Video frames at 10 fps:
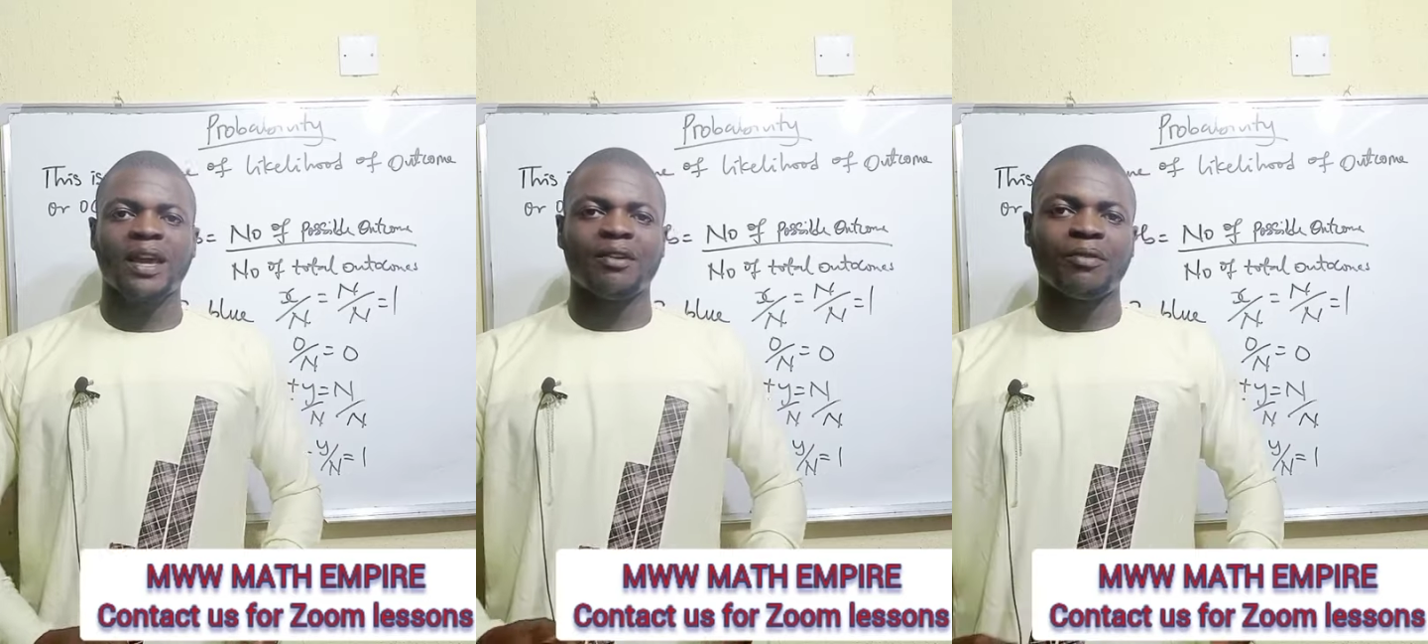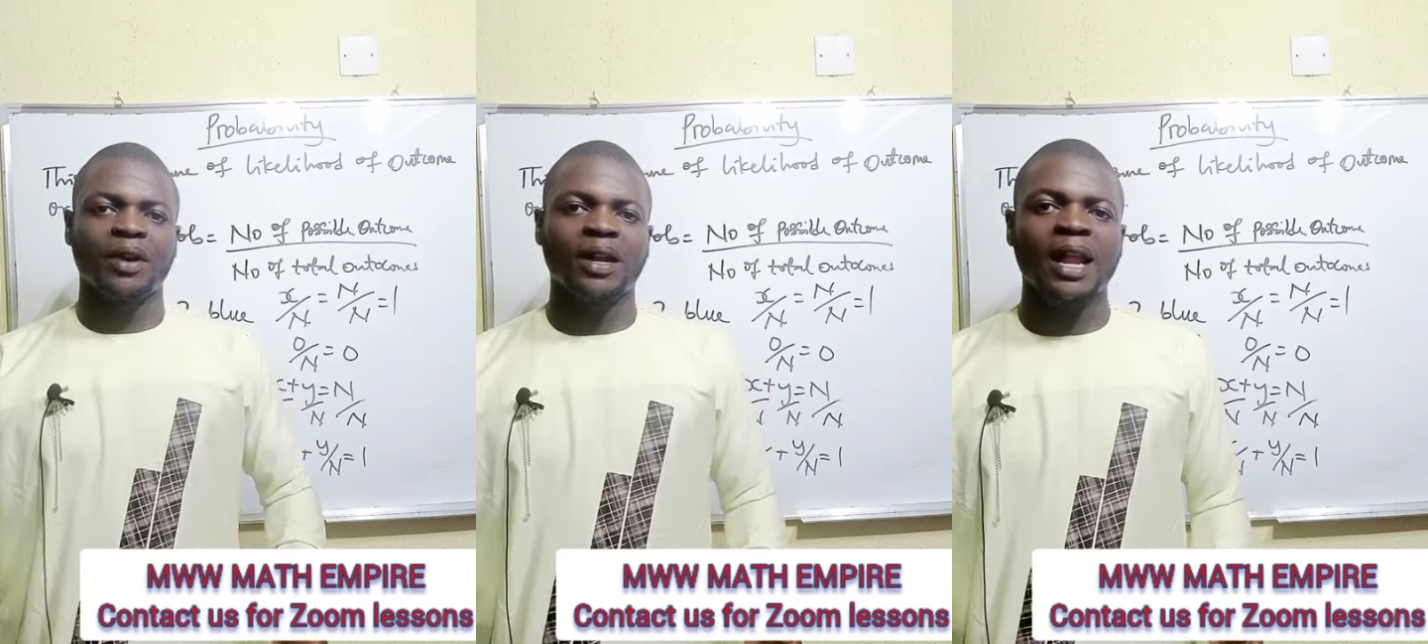in
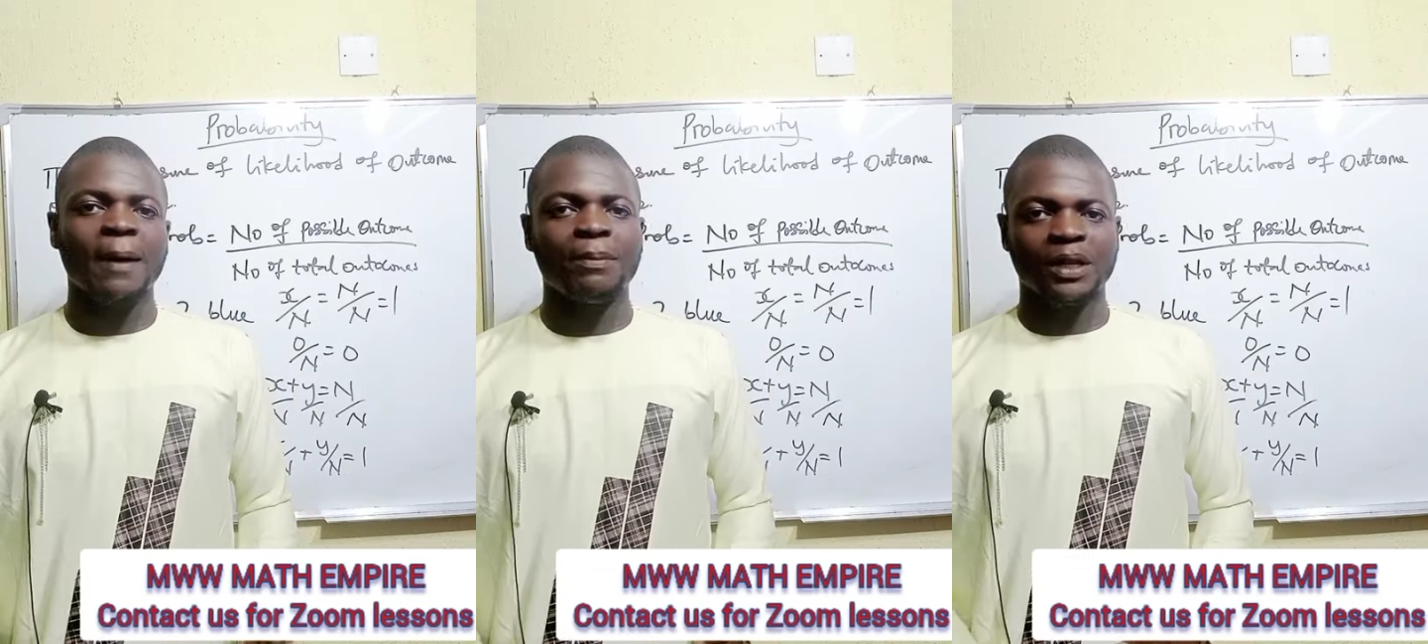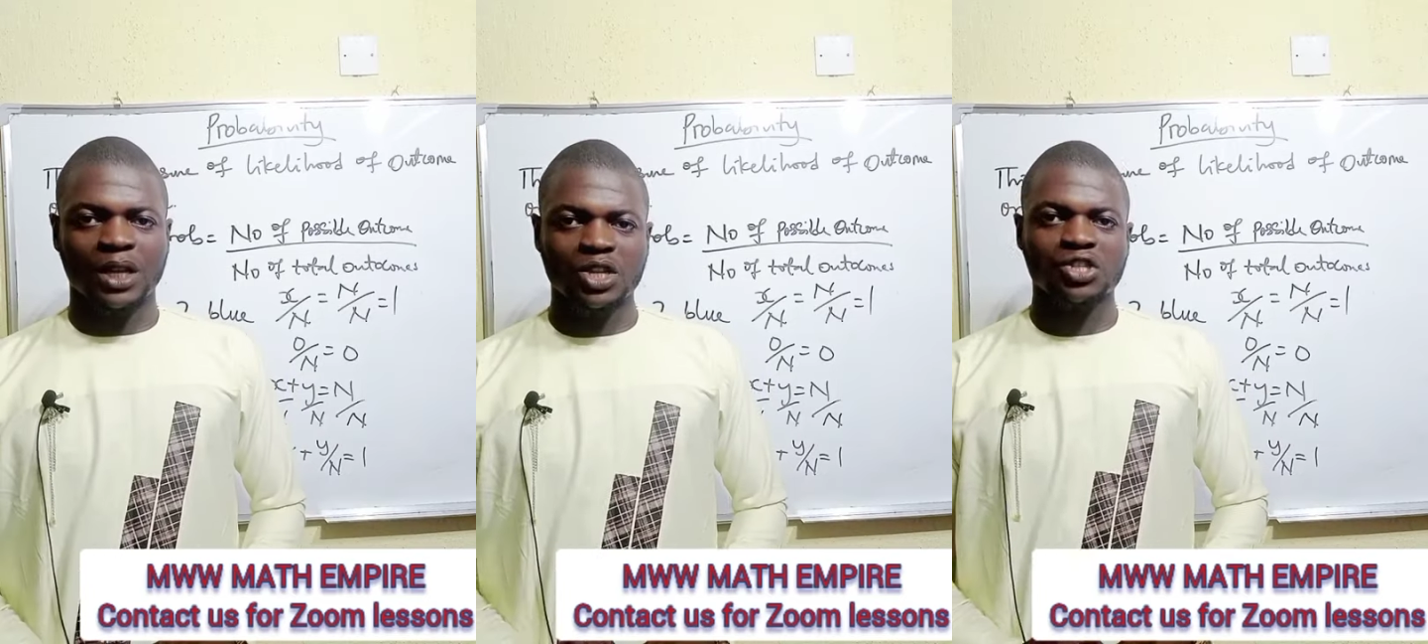real
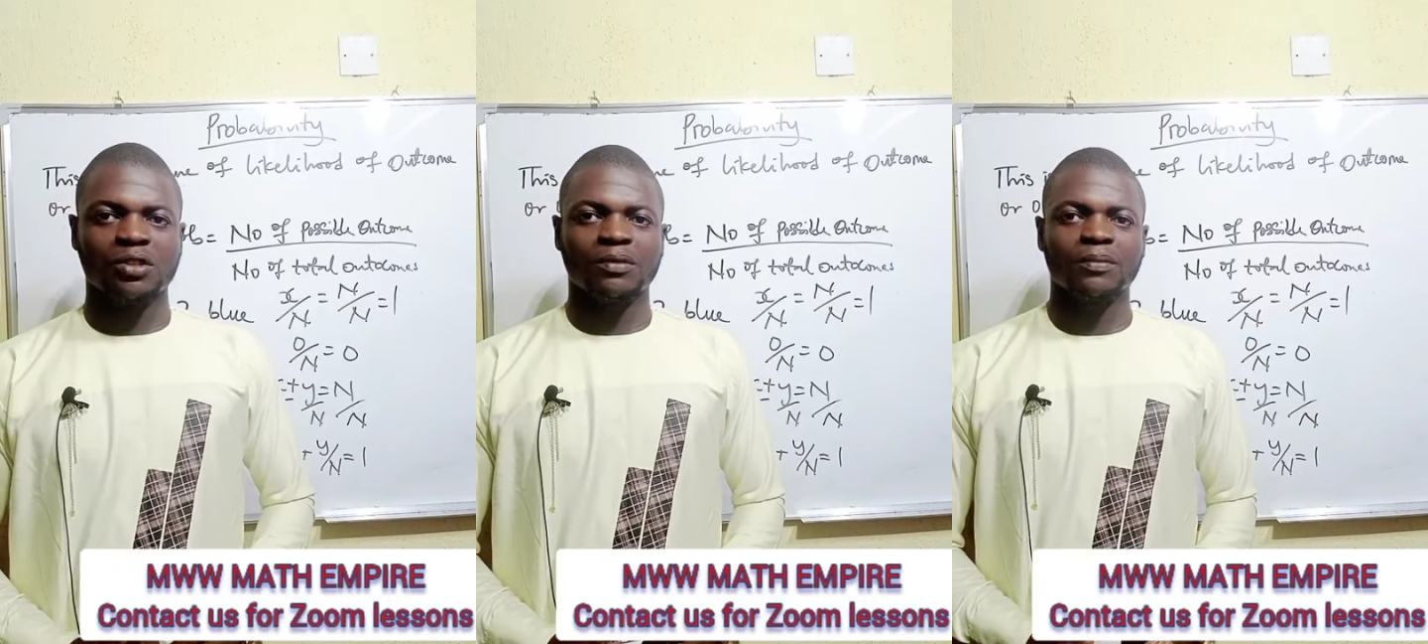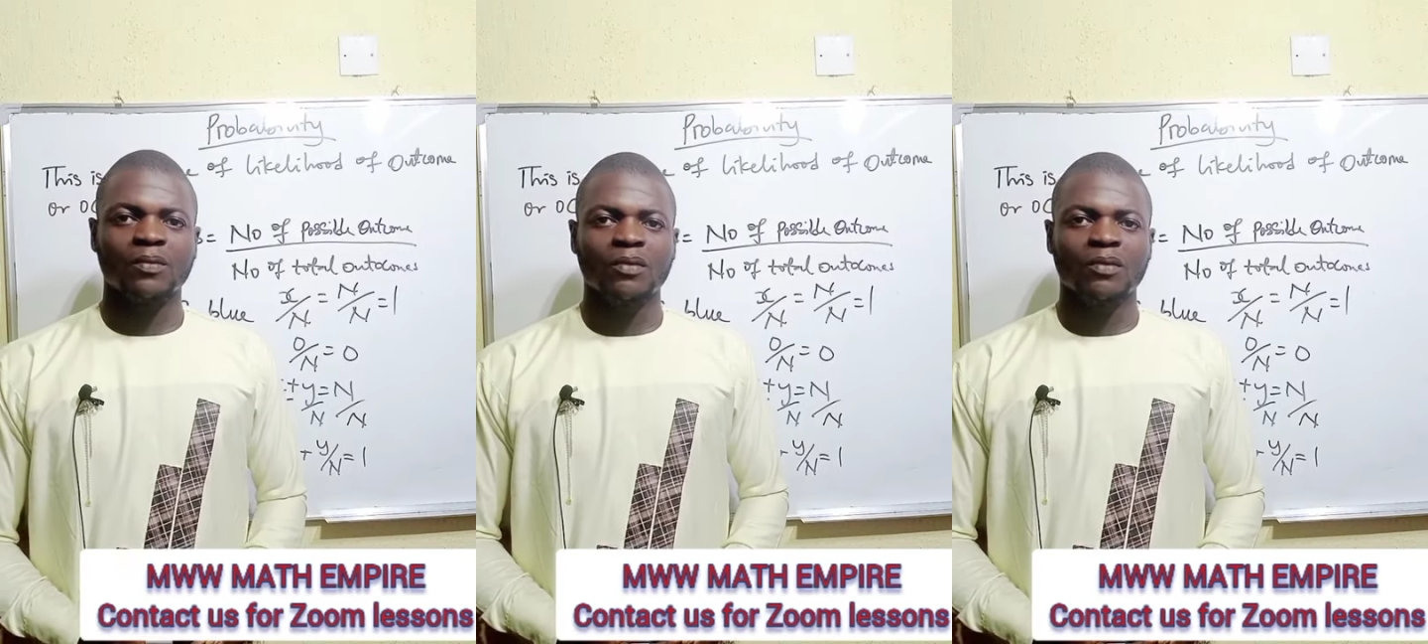application.